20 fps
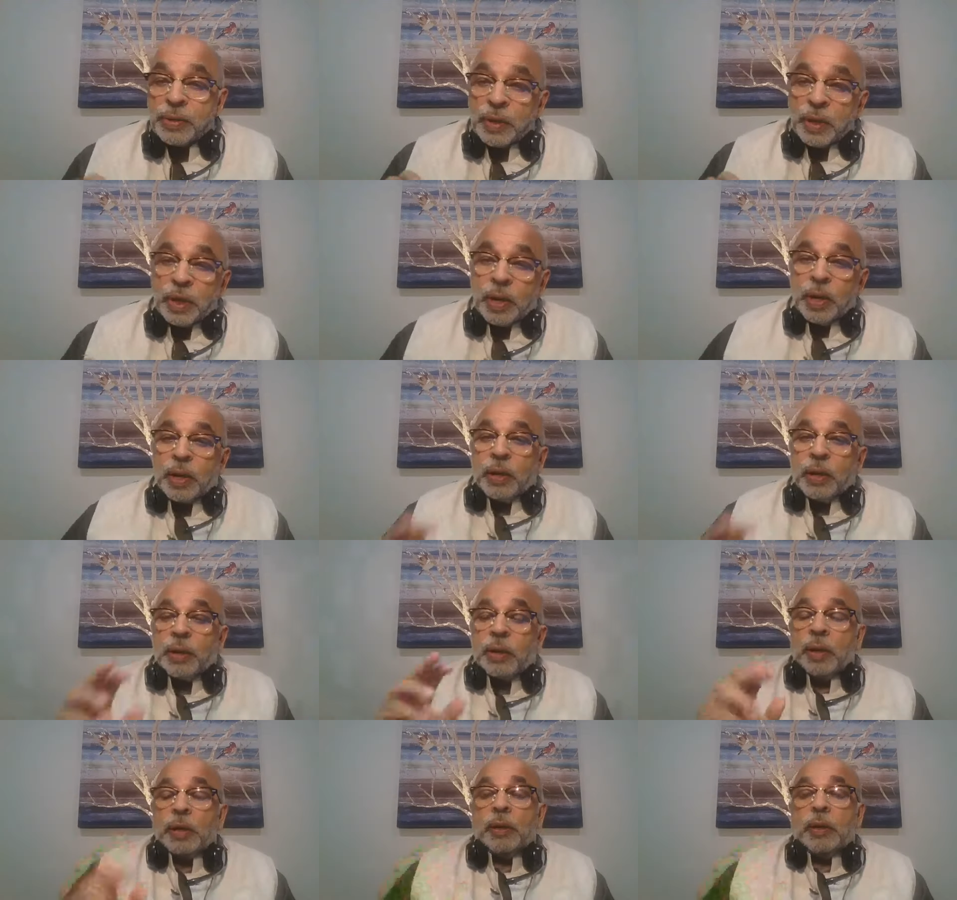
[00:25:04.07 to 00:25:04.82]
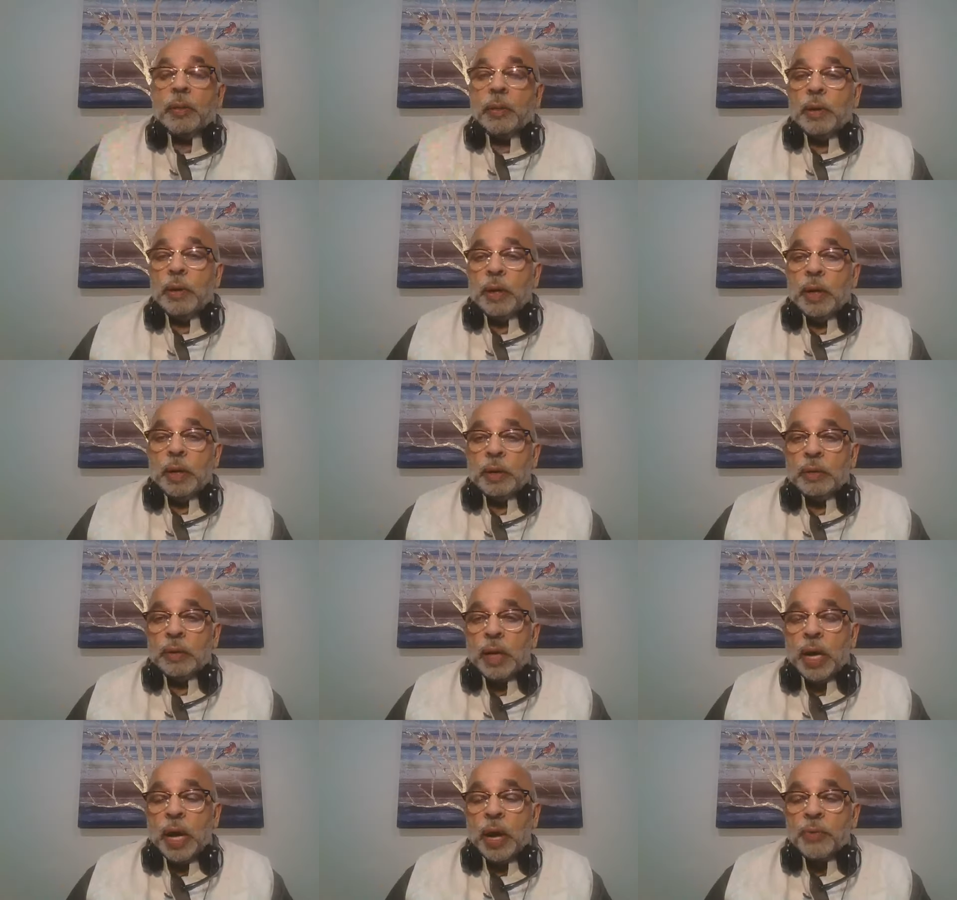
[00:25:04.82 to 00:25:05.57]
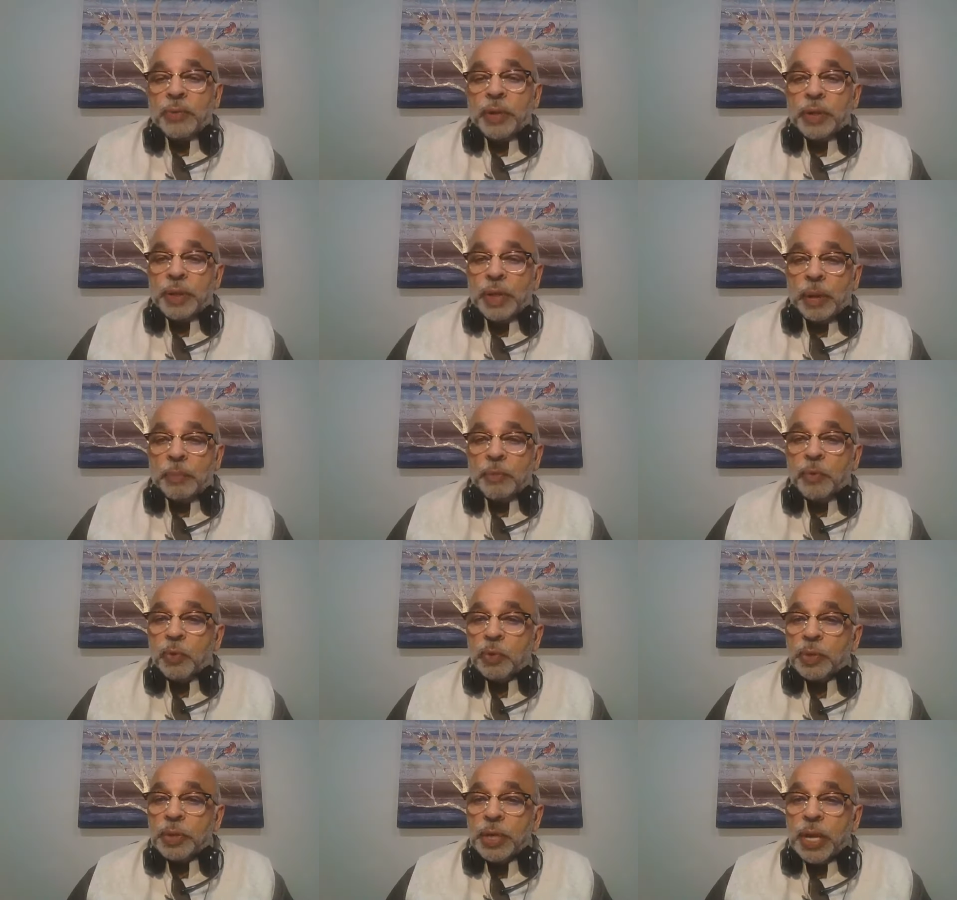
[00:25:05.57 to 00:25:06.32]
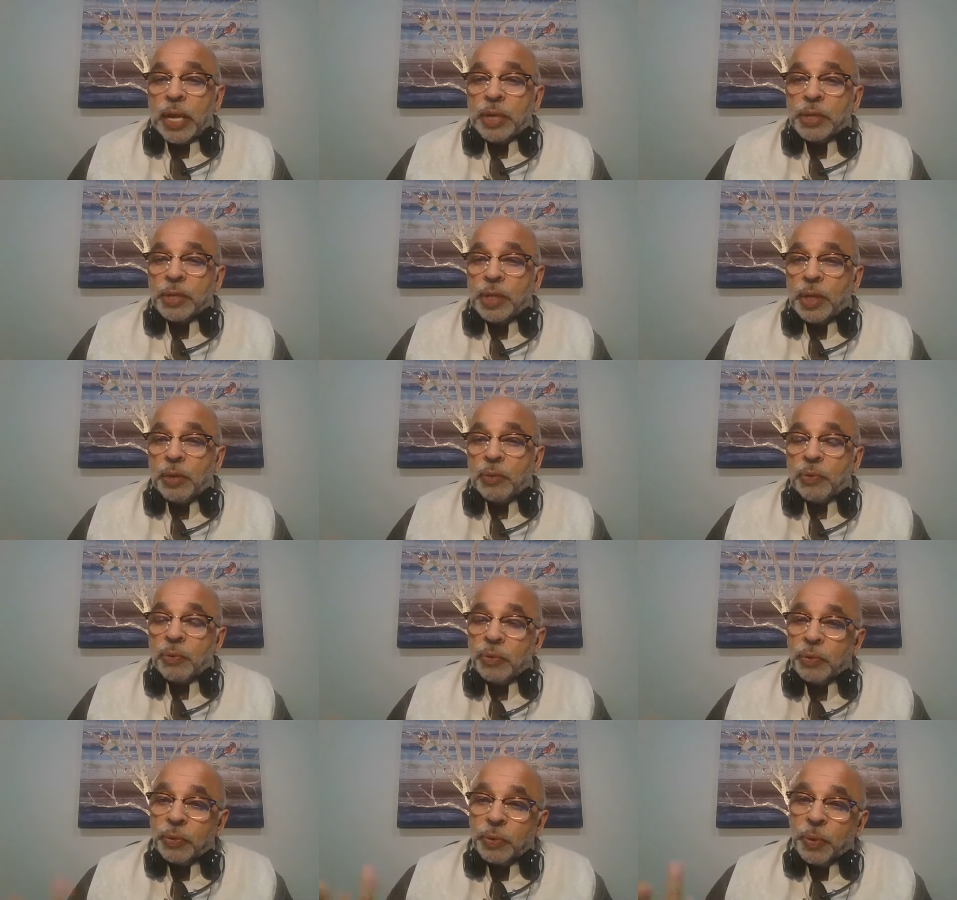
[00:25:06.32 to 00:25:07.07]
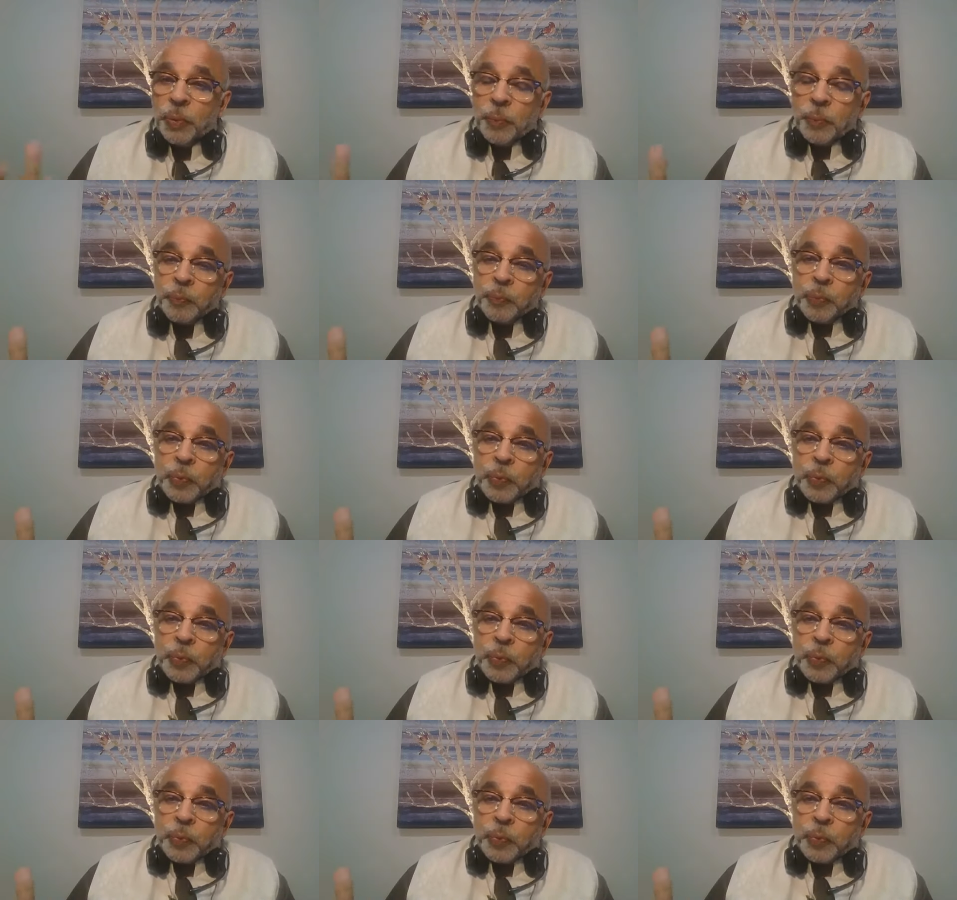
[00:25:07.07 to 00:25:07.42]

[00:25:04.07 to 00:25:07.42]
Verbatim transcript: is after them to snatch their food